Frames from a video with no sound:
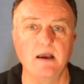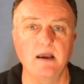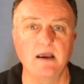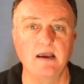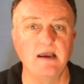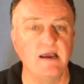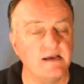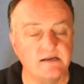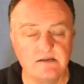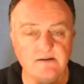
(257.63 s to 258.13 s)

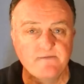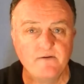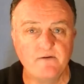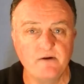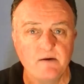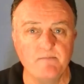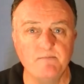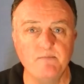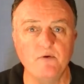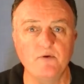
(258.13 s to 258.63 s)
is a
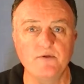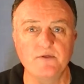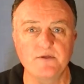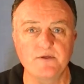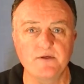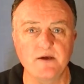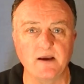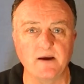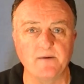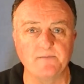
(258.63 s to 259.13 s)
very important
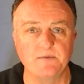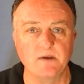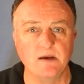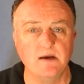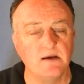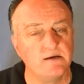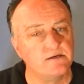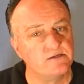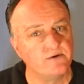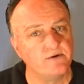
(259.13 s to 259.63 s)
thing.
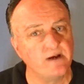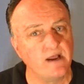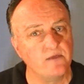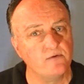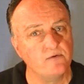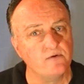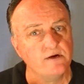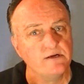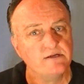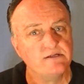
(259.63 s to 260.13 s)
So in other
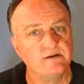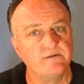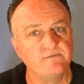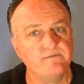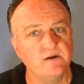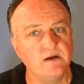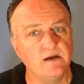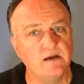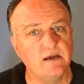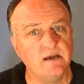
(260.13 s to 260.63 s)
words, if